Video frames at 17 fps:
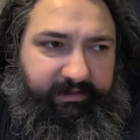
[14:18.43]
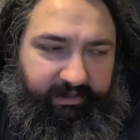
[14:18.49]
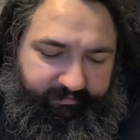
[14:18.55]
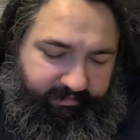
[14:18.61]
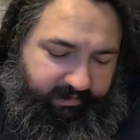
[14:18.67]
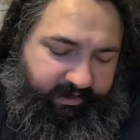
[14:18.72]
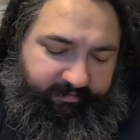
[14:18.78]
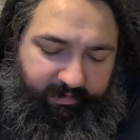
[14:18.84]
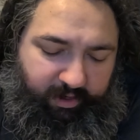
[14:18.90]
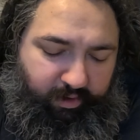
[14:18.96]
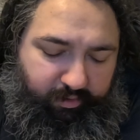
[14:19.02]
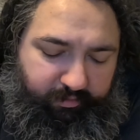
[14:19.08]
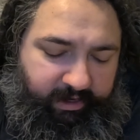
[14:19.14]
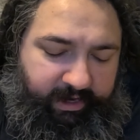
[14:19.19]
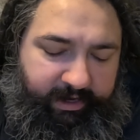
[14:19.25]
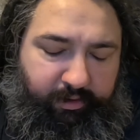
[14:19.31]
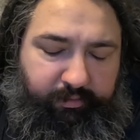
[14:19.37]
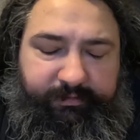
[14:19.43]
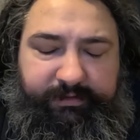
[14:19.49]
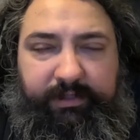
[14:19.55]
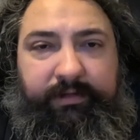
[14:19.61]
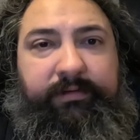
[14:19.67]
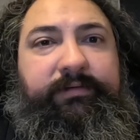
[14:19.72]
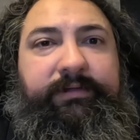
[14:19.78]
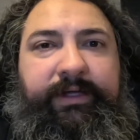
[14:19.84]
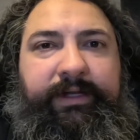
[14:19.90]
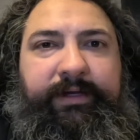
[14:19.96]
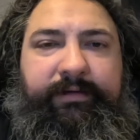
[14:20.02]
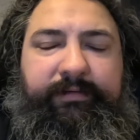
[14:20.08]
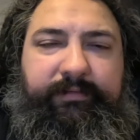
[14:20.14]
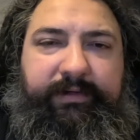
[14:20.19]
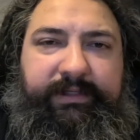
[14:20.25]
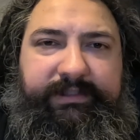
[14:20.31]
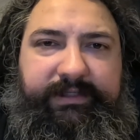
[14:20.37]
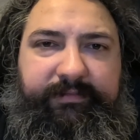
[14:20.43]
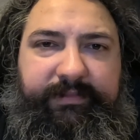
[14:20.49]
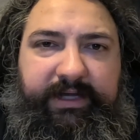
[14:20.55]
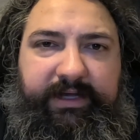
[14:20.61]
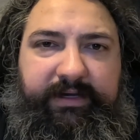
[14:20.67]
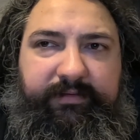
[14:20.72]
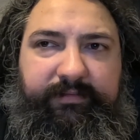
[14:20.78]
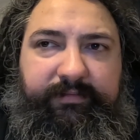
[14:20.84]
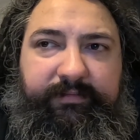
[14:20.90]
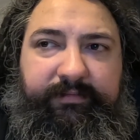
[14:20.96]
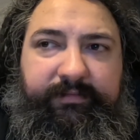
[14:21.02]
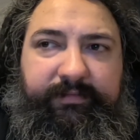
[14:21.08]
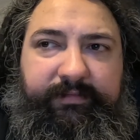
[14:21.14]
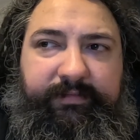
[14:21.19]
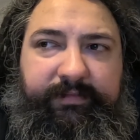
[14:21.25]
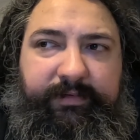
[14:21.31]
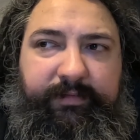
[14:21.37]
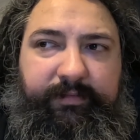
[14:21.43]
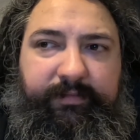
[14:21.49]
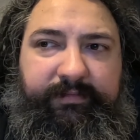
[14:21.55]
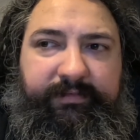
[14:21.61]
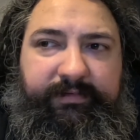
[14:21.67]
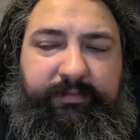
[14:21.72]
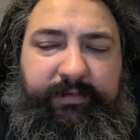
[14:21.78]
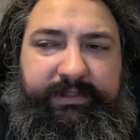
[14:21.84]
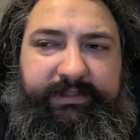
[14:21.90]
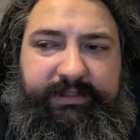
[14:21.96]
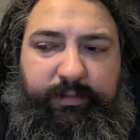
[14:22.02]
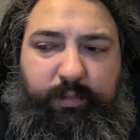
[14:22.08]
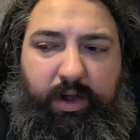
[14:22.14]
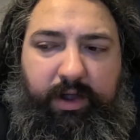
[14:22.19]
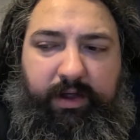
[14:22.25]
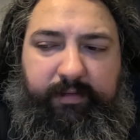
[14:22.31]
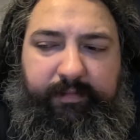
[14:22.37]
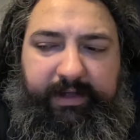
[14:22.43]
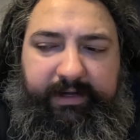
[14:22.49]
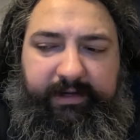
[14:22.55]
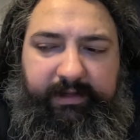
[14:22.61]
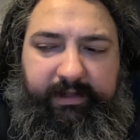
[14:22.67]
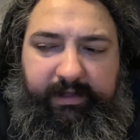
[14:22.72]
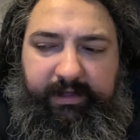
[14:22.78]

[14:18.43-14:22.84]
I hope so, once I'm done with some work. But